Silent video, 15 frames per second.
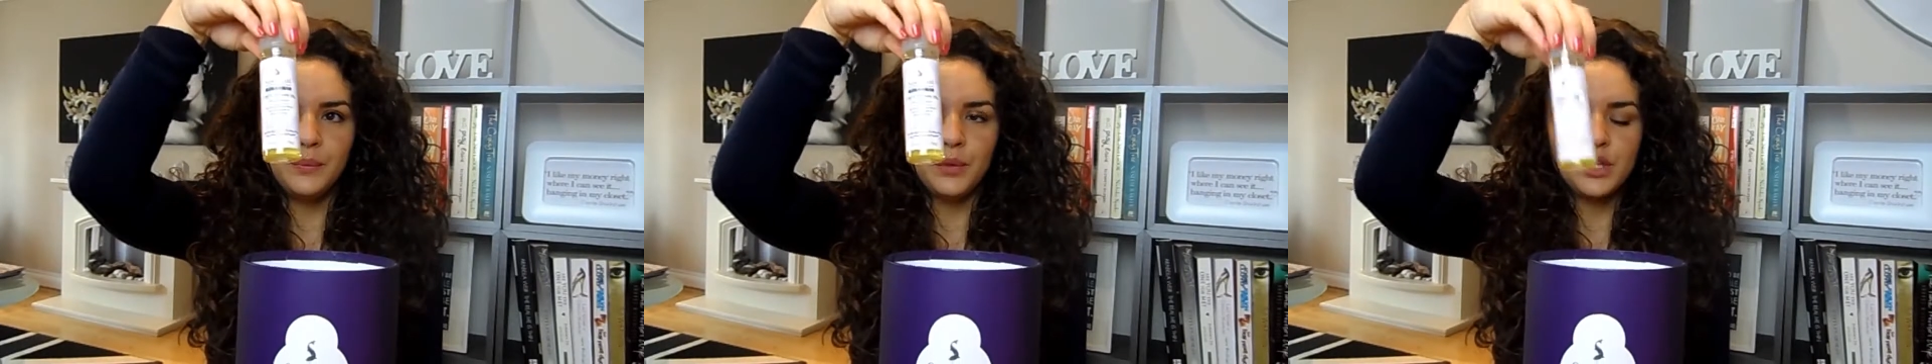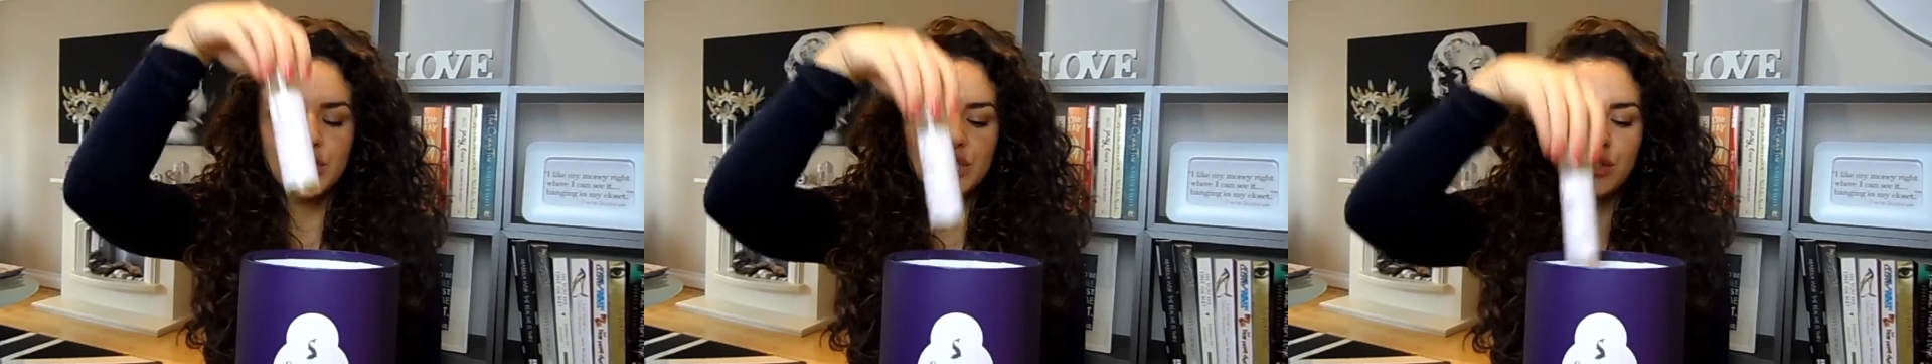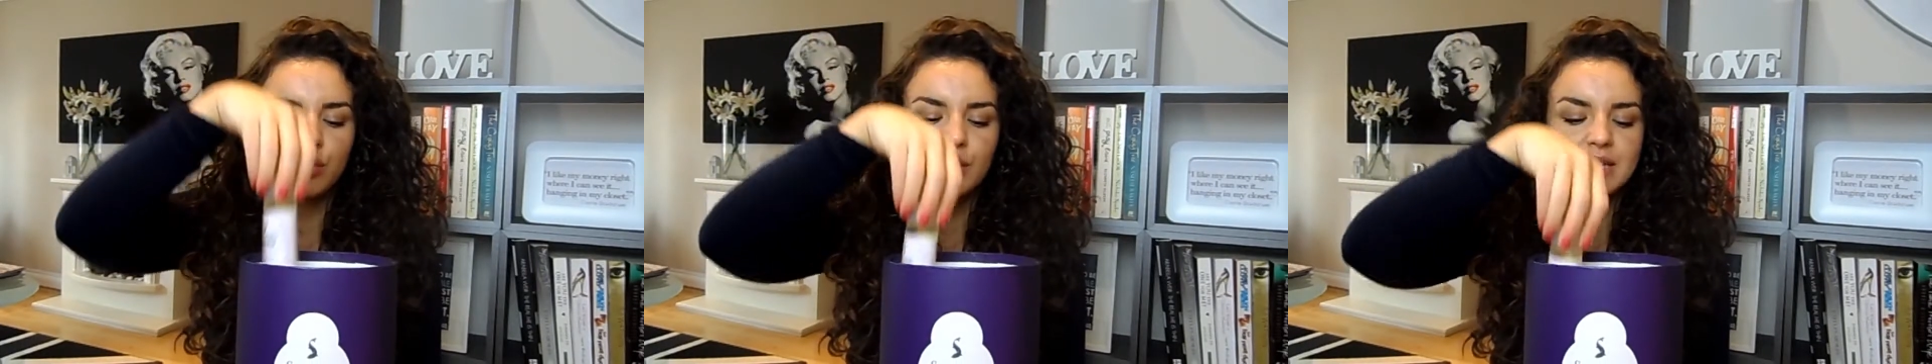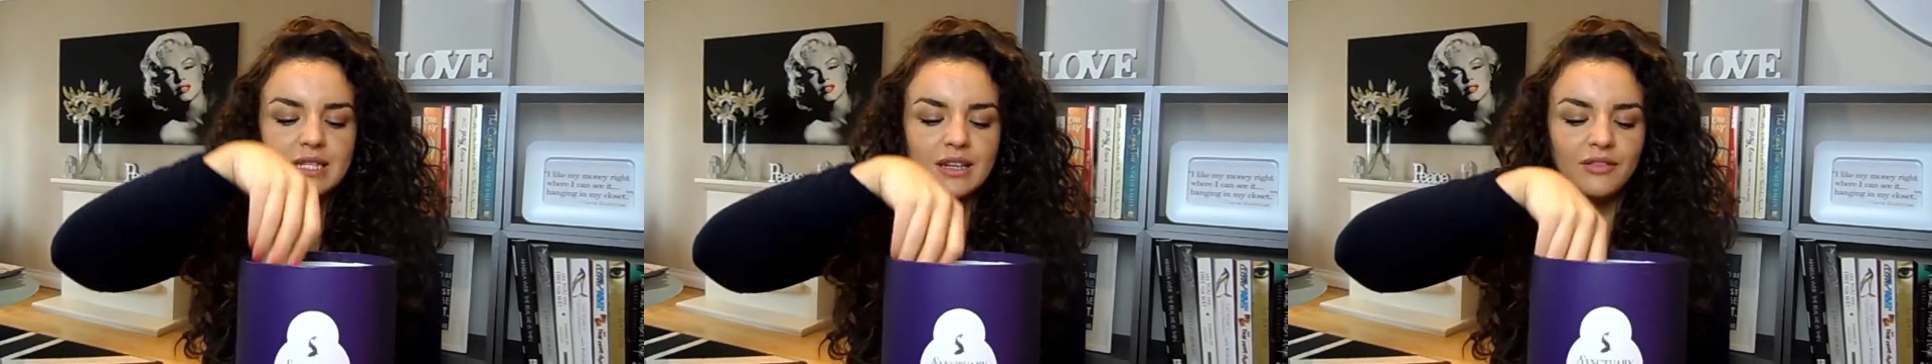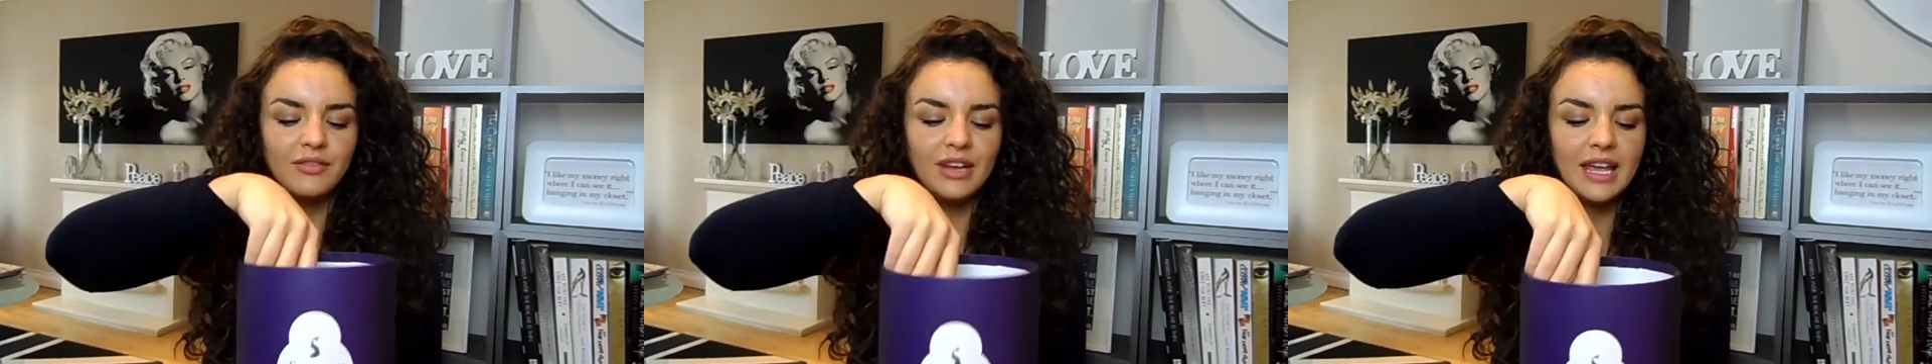which is always
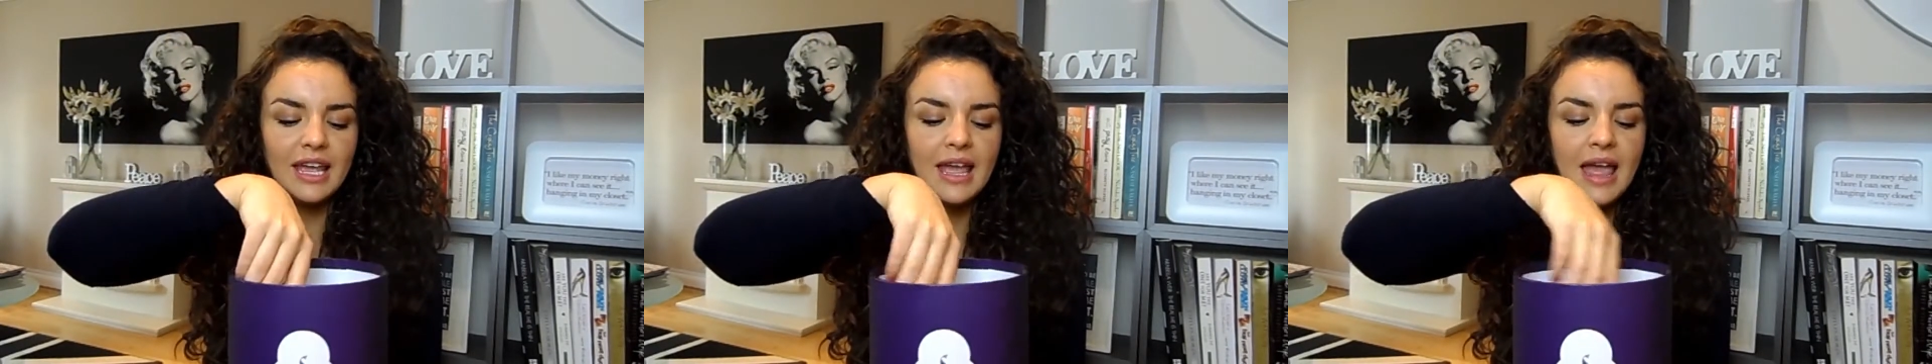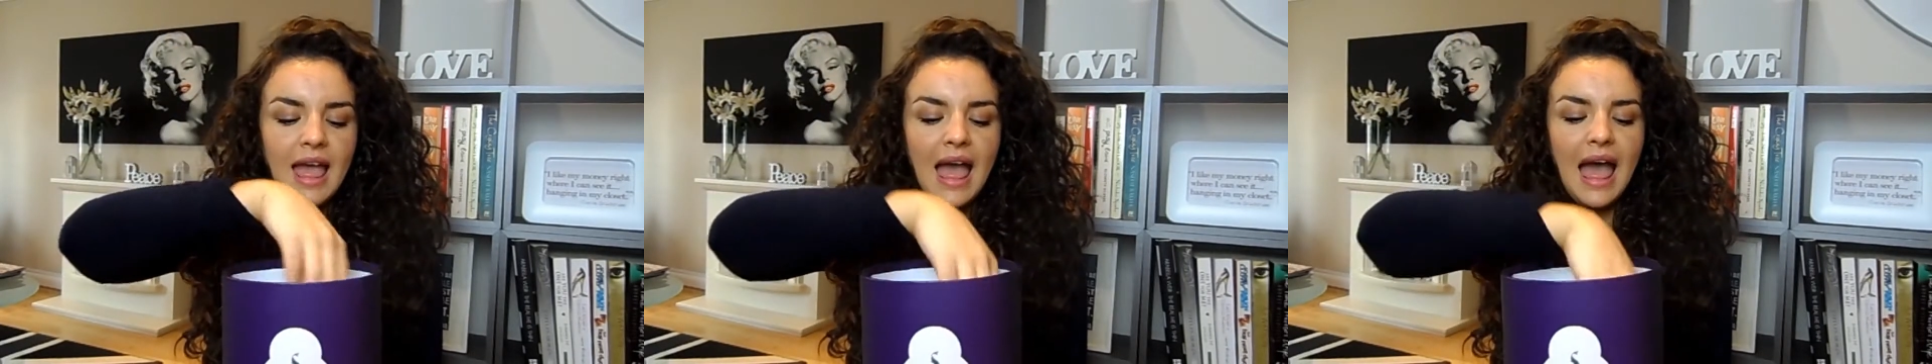lovely.